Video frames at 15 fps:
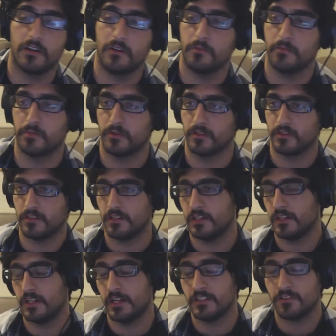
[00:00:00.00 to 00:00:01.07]
but I
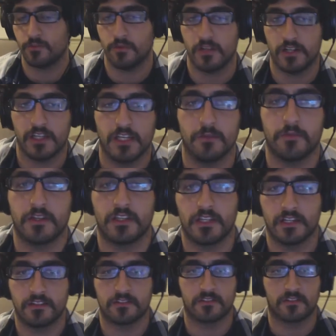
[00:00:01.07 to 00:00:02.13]
just want to keep it nice